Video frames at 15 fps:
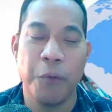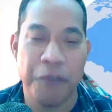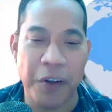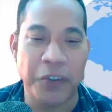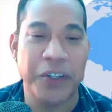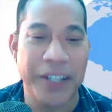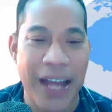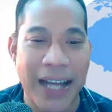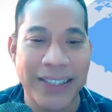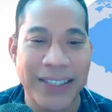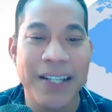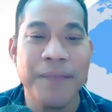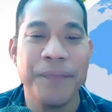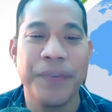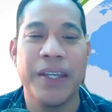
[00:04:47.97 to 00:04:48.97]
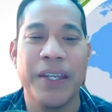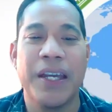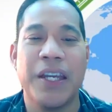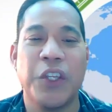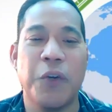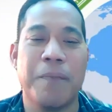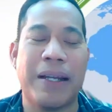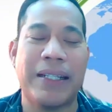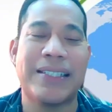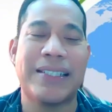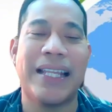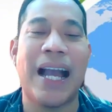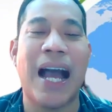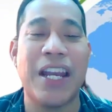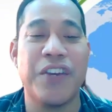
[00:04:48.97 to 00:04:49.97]
Move on to the data. You might
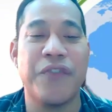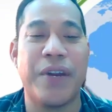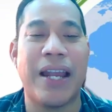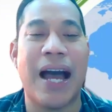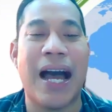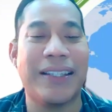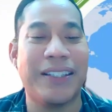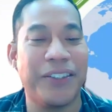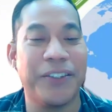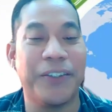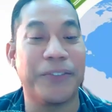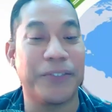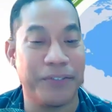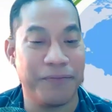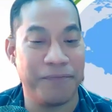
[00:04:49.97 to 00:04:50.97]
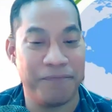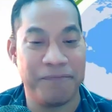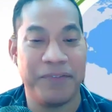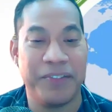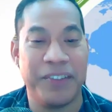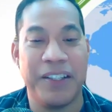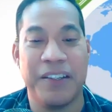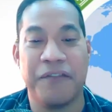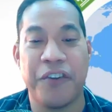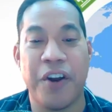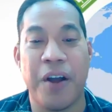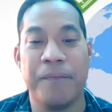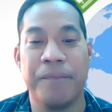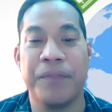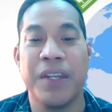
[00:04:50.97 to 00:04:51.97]
select 100 articles
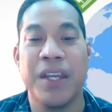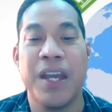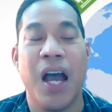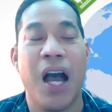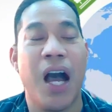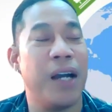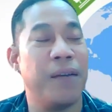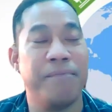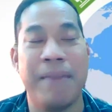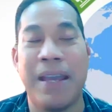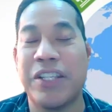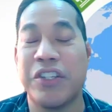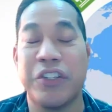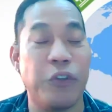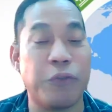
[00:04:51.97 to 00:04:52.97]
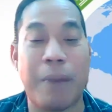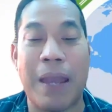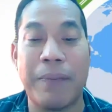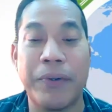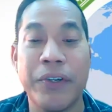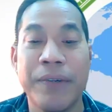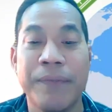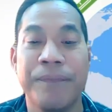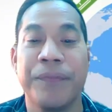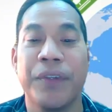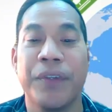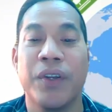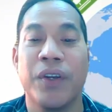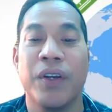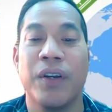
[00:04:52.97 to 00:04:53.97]
from major newspaper
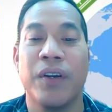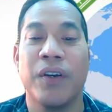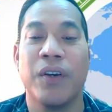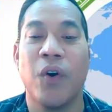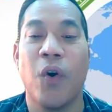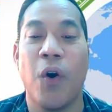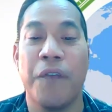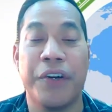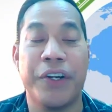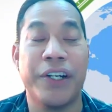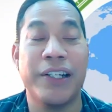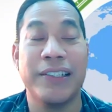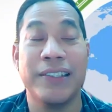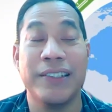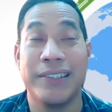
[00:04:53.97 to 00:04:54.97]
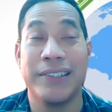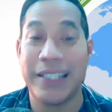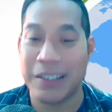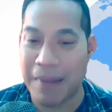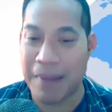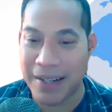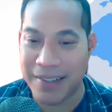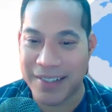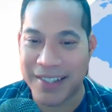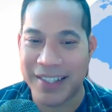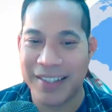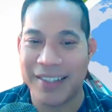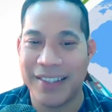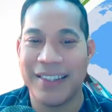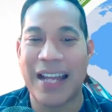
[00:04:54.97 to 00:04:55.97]
over 6
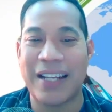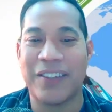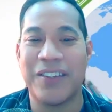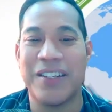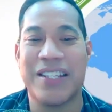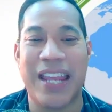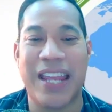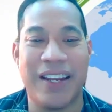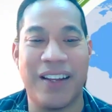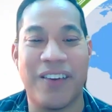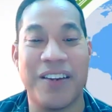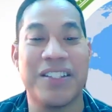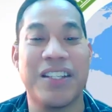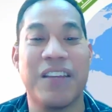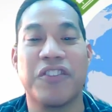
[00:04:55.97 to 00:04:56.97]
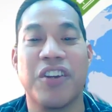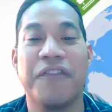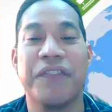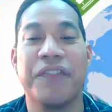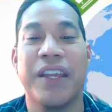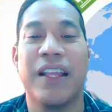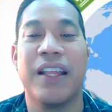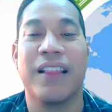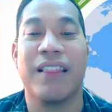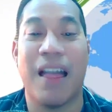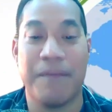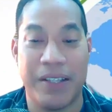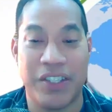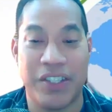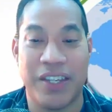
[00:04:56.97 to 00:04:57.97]
months that contain the concept of
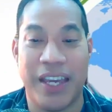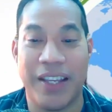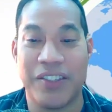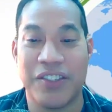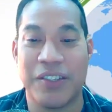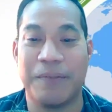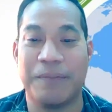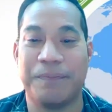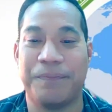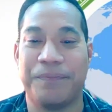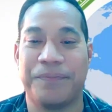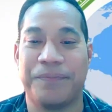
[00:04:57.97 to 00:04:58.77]
climate change.